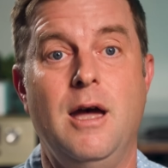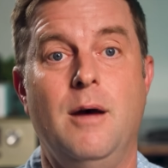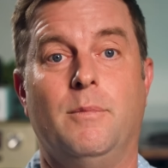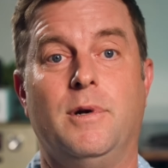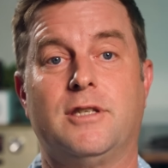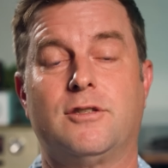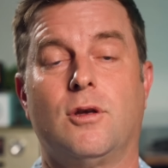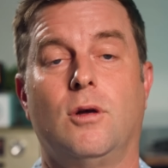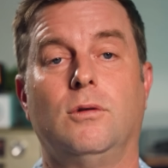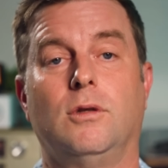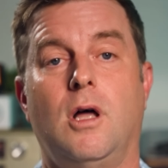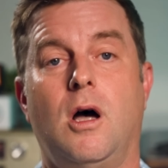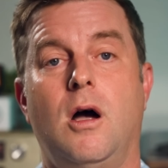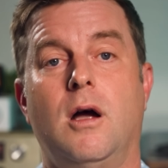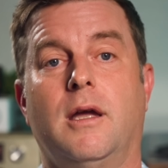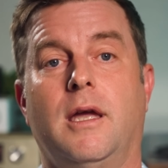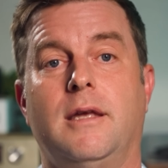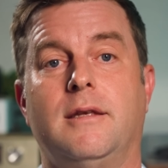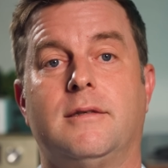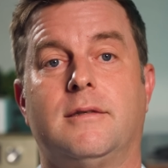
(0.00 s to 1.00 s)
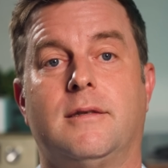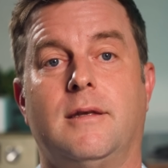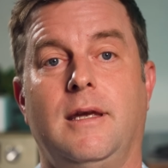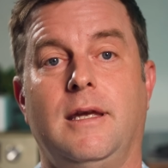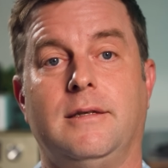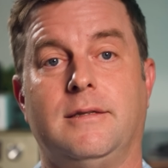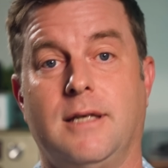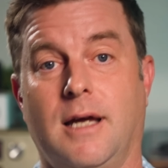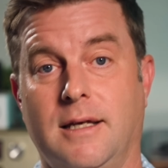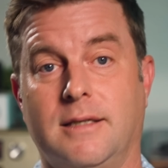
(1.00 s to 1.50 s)
But so long as
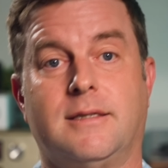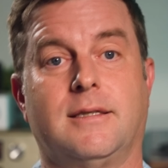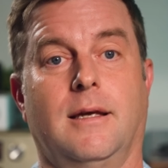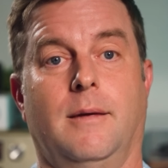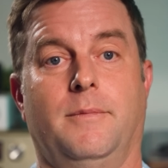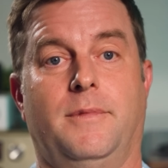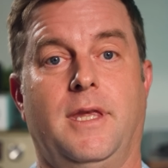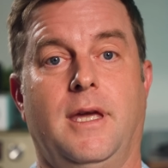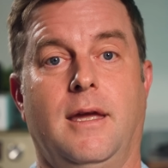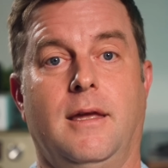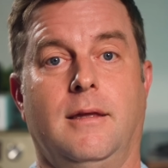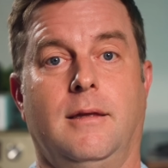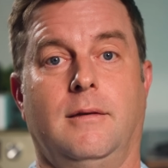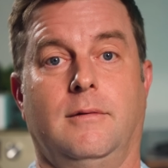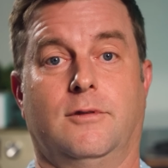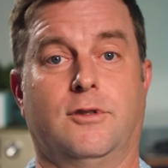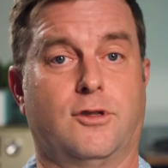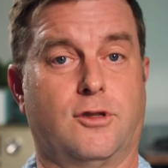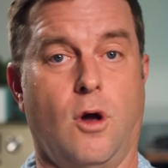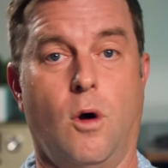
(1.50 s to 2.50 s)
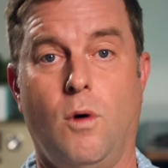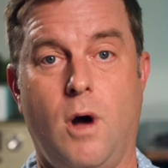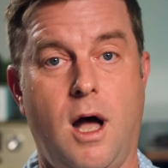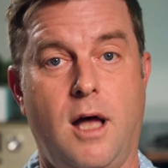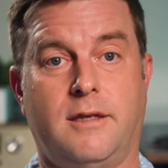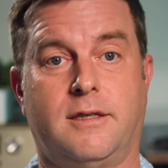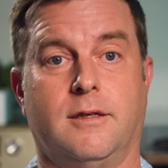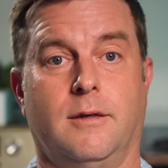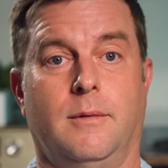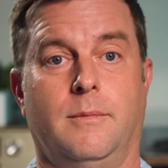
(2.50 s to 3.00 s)
it does something so
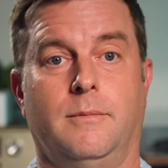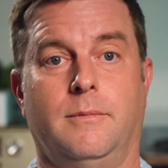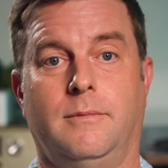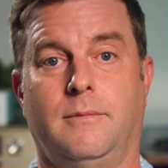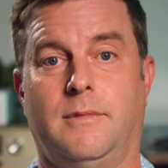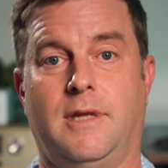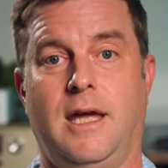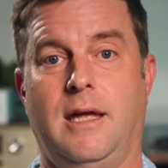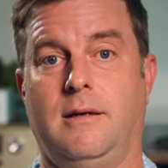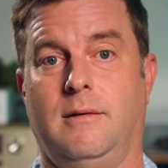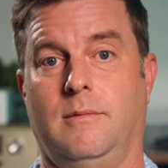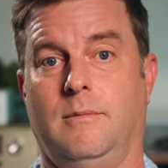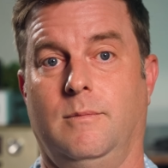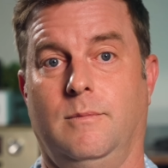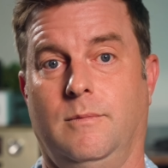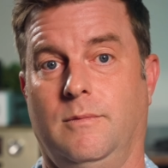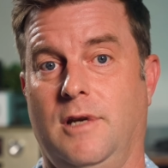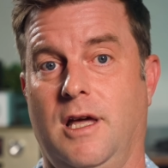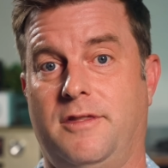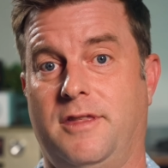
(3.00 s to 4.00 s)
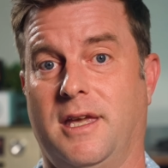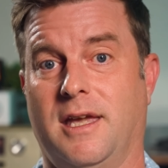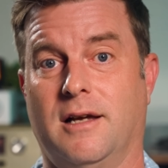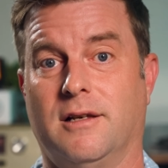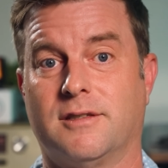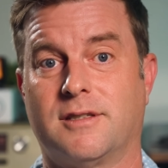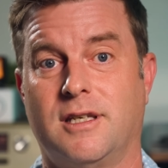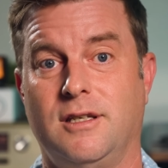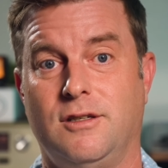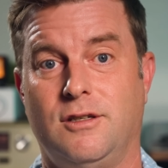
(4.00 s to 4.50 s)
awesome that nothing
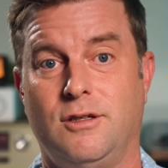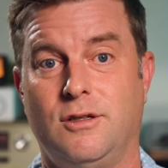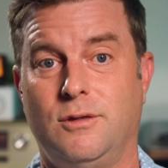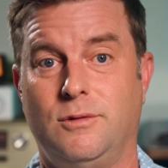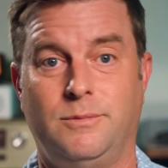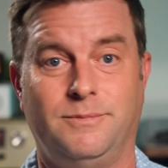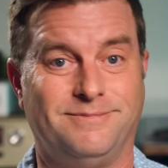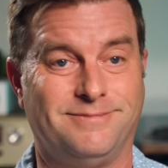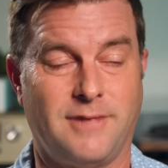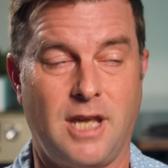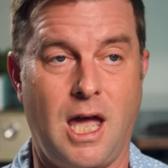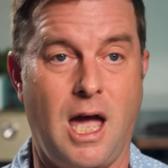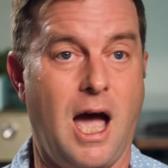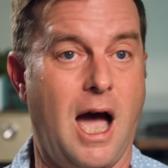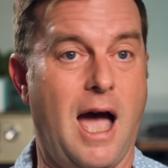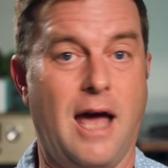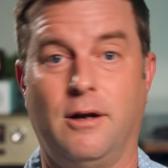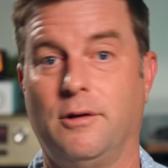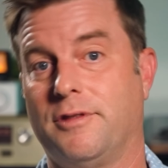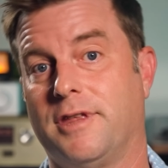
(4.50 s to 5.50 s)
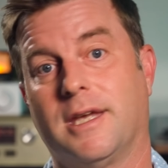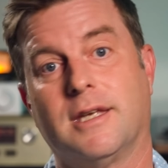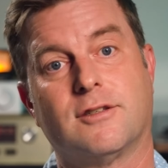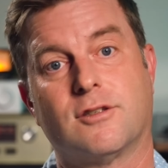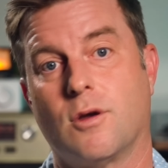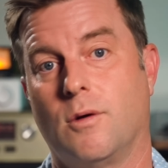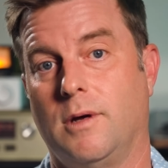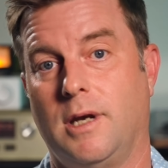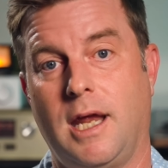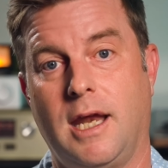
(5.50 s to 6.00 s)
else can do, I don't think
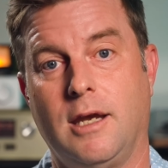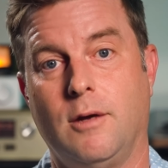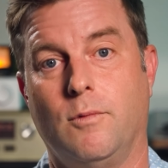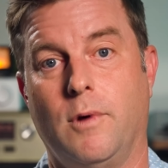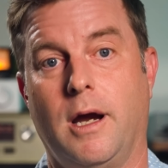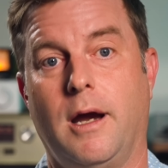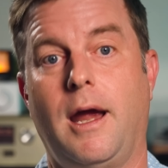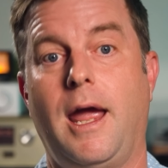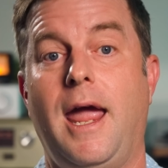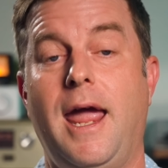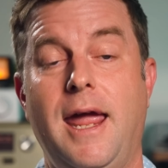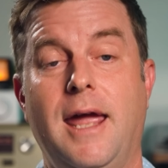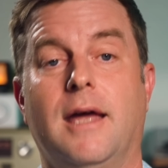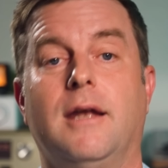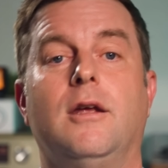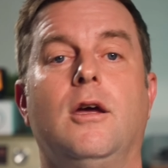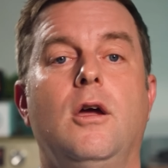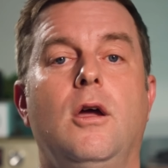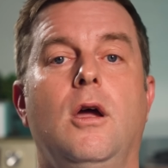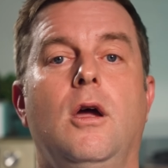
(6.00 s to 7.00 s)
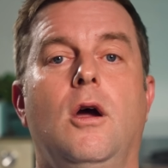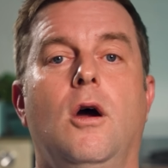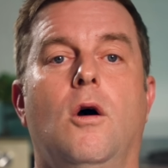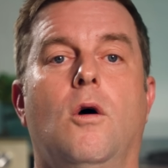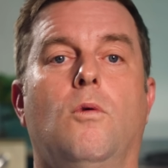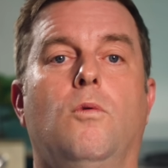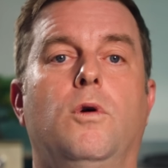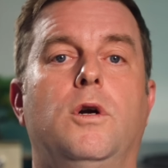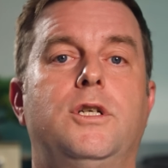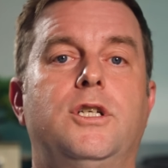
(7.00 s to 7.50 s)
it's going anywhere. And
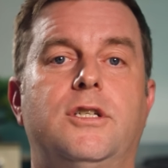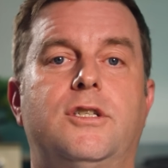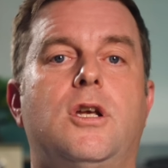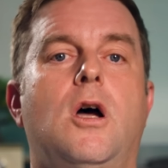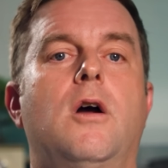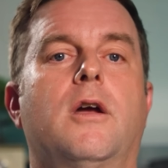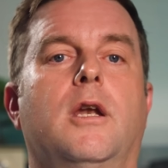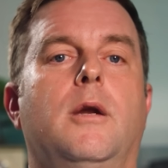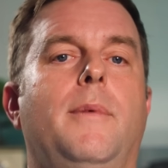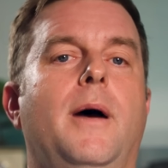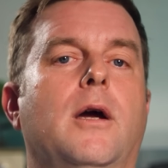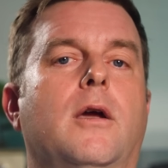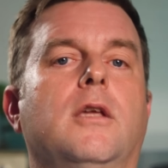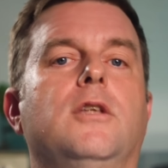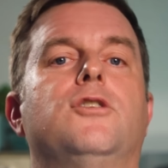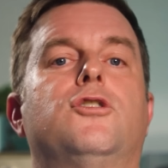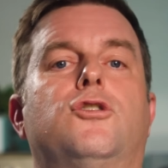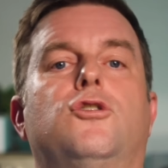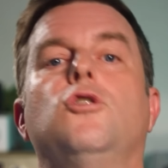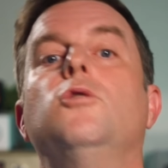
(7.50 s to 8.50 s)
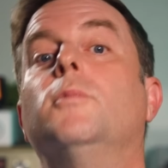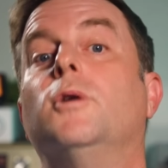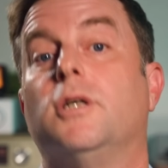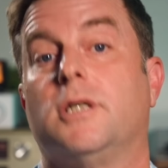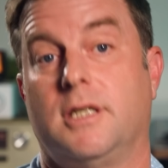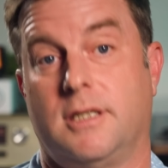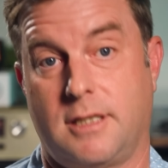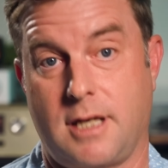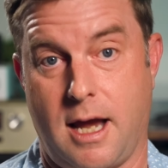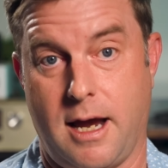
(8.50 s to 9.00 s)
we're just talking about consumer
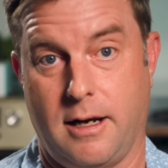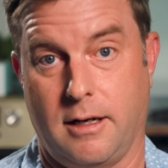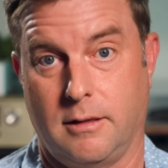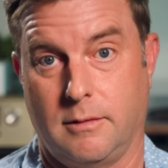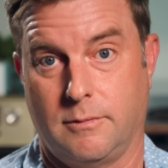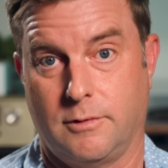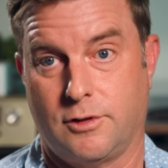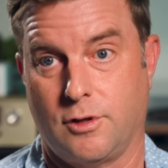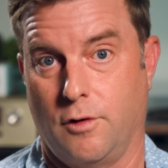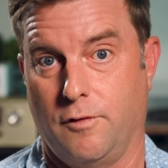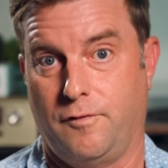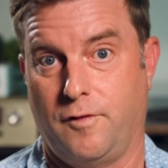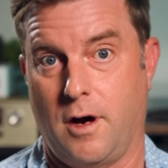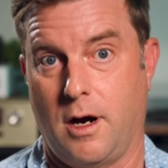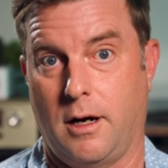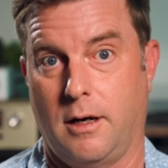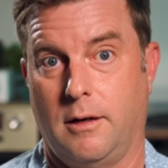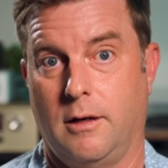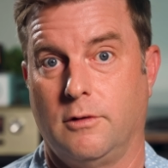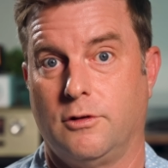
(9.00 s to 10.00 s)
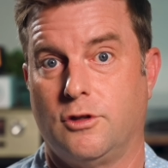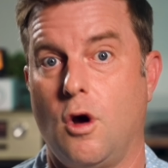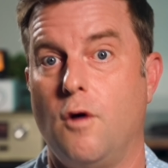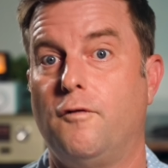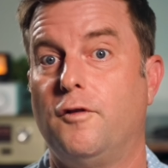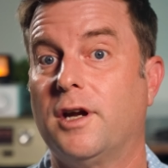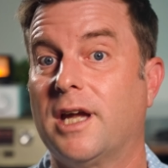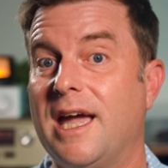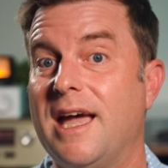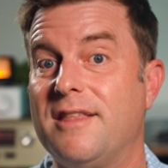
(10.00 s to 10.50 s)
desire so far. Don't
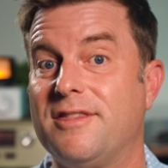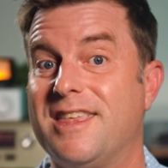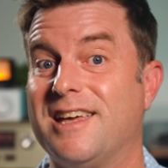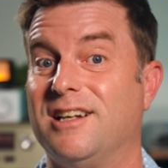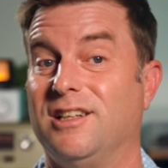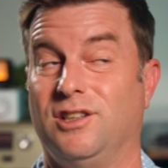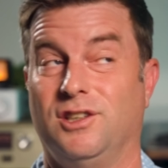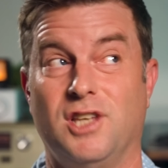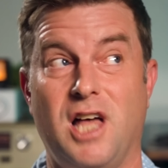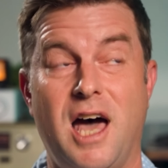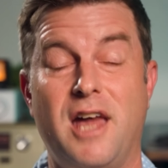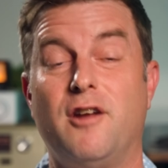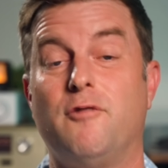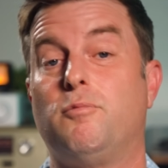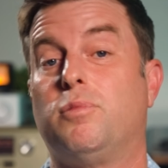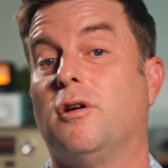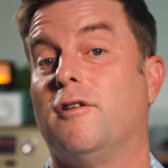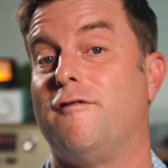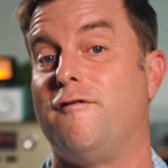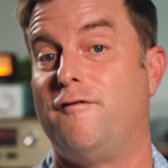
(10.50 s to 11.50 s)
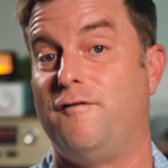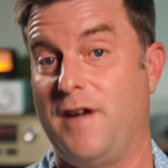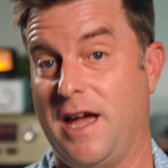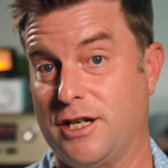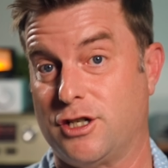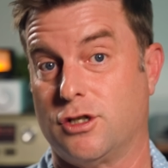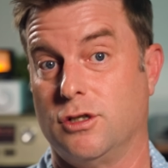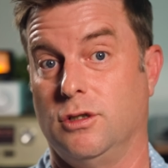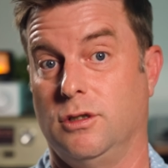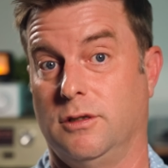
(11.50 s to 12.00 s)
forget that a lot of
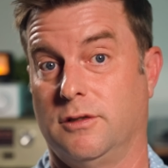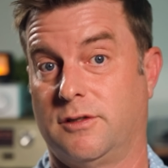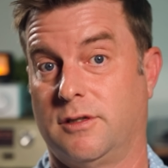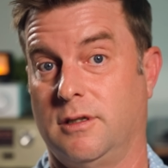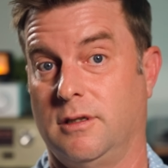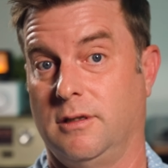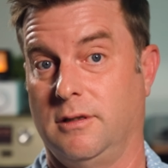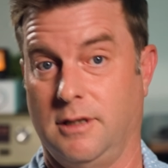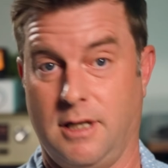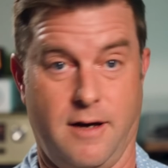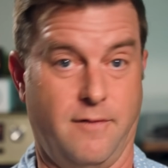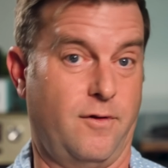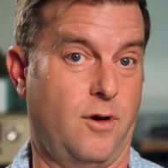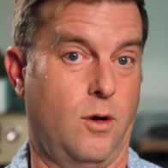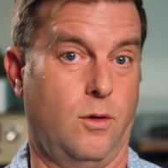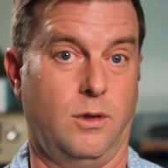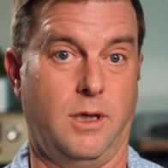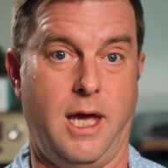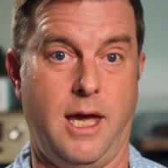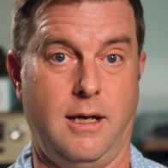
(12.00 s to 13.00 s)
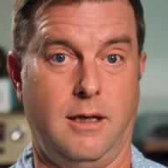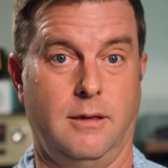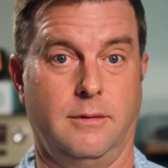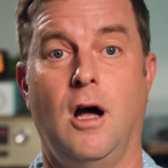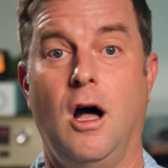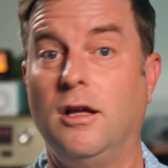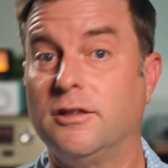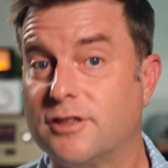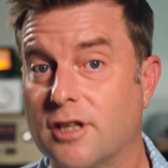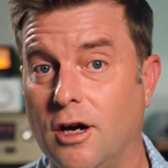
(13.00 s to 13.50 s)
professionals love OLED.
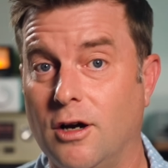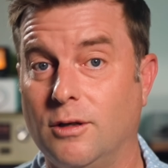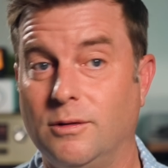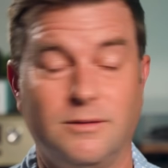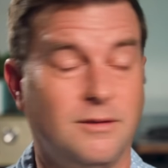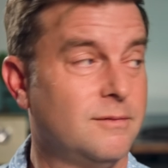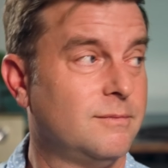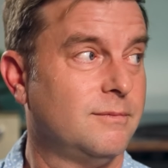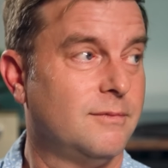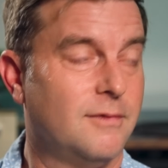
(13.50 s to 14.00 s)
Also,